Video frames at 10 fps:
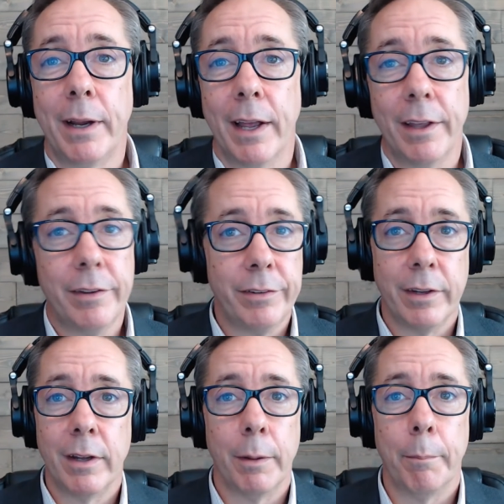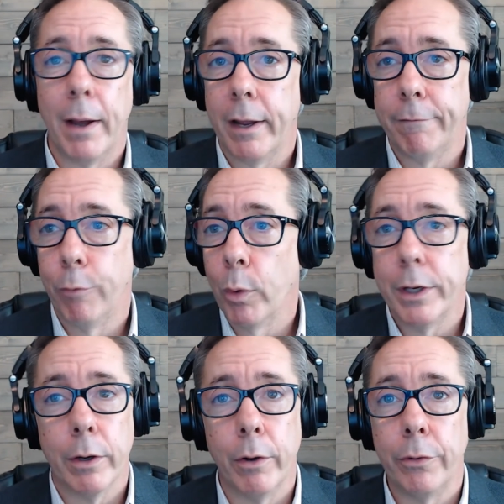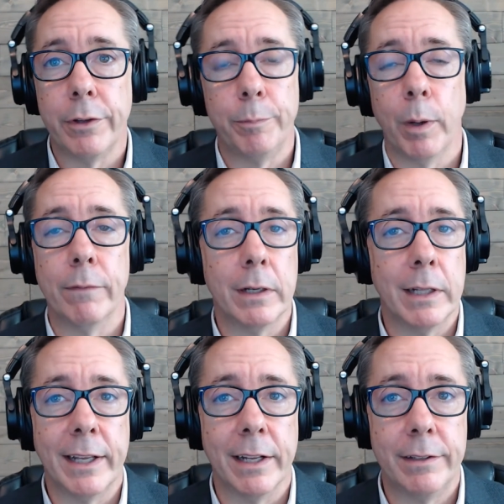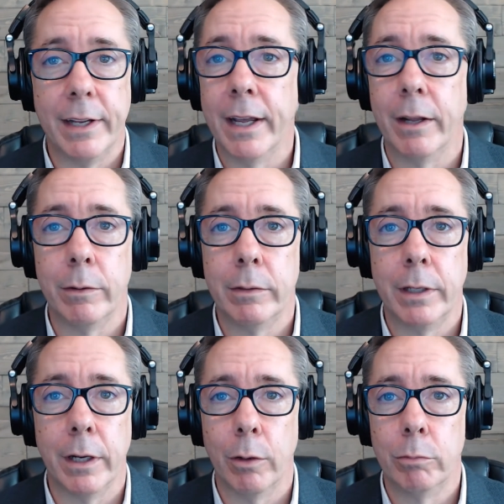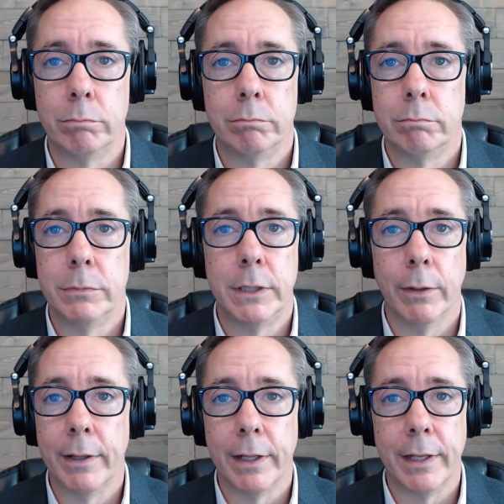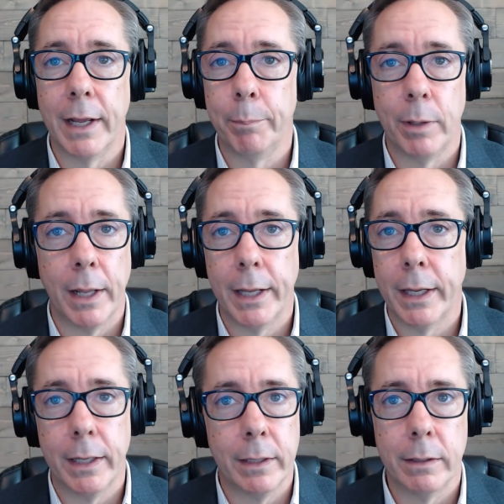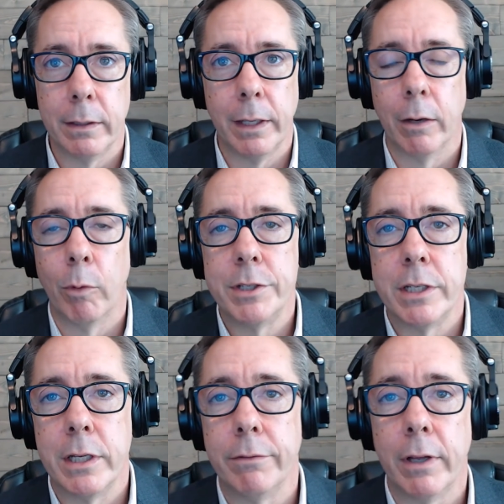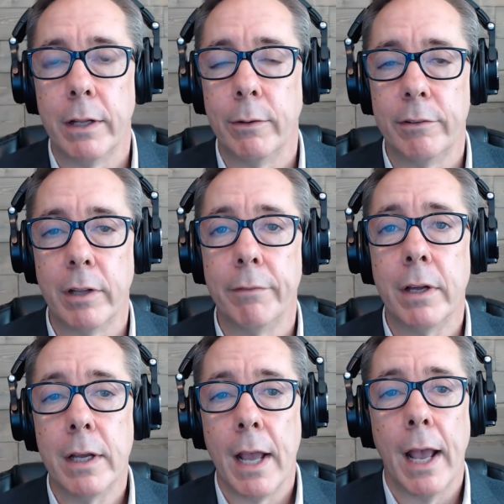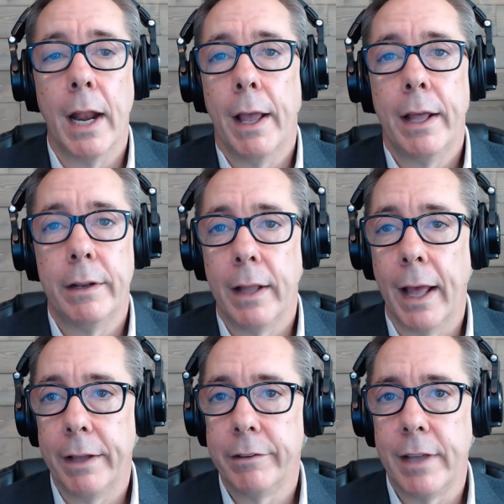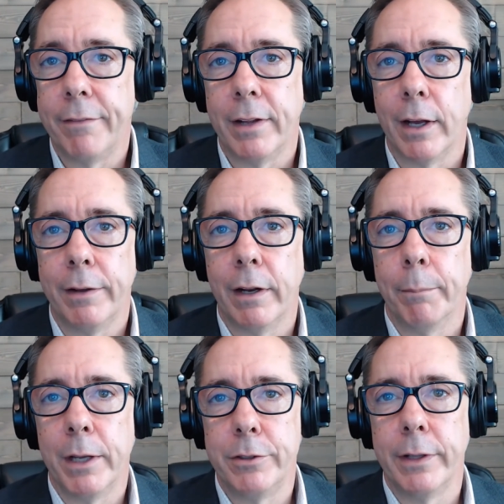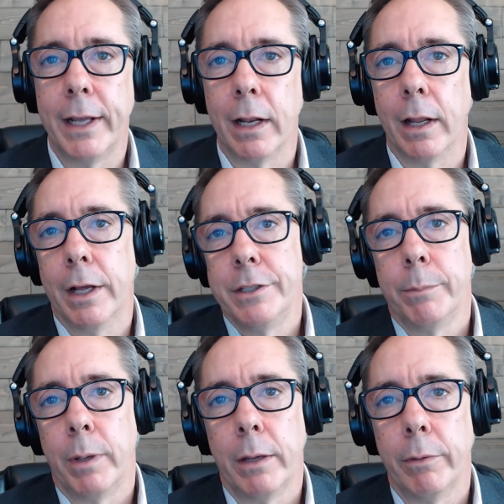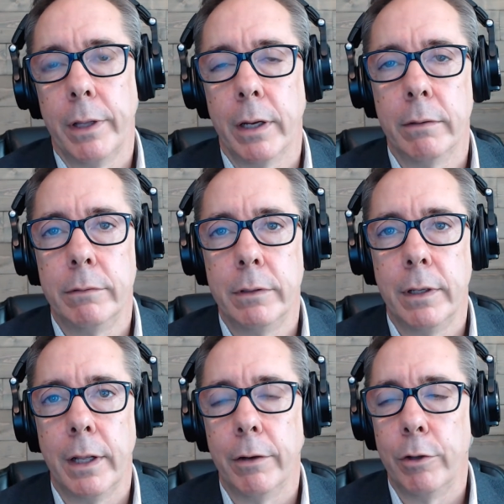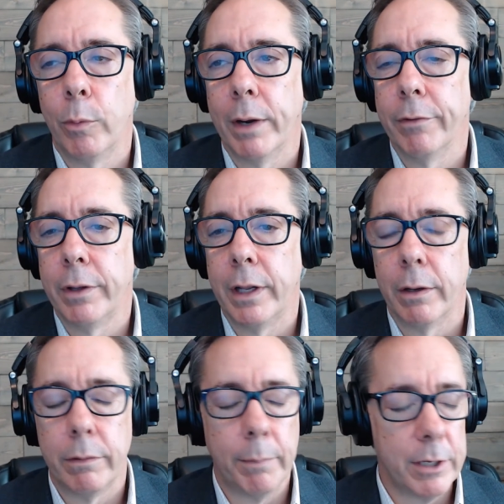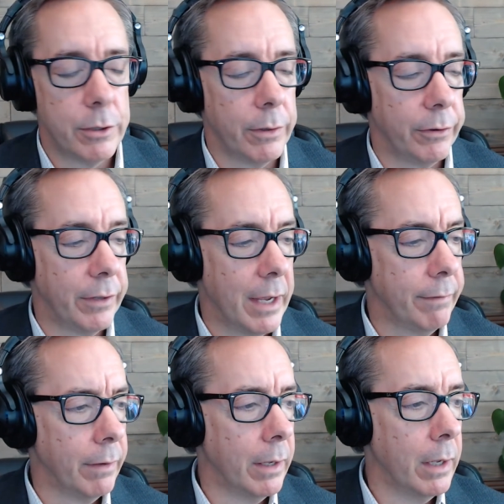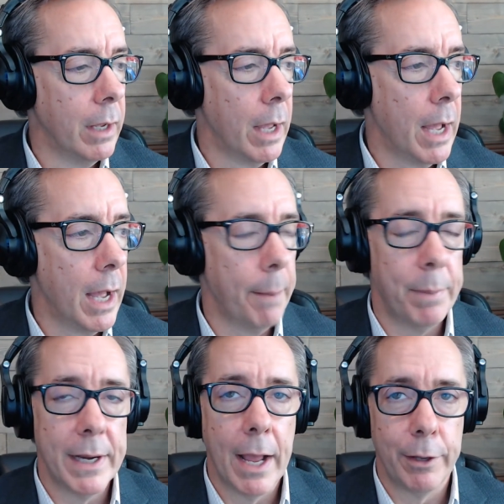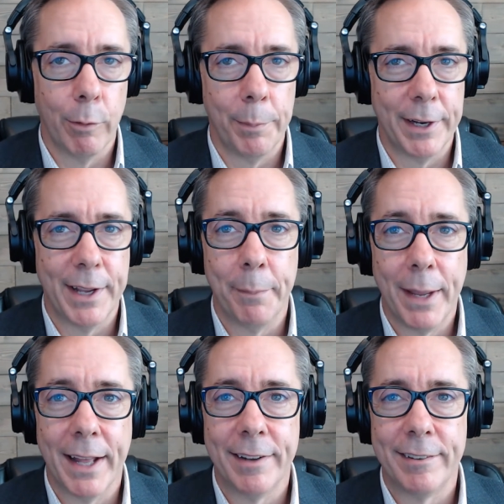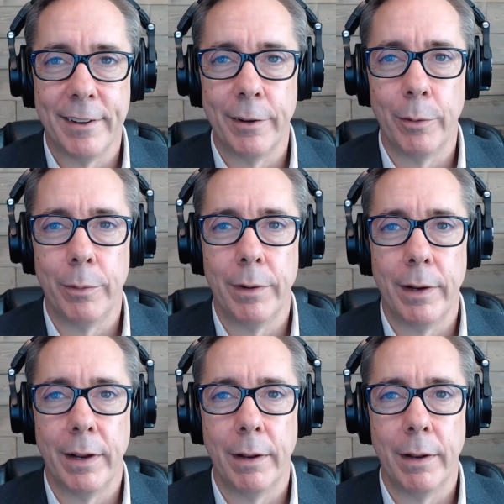because my 4-year-old is perfectly content, during the day playing, watching TV and doing stuff, and I just have to, make sure they get lunch and play, and do whatever, to make sure they're safe. But now you want me to come in, so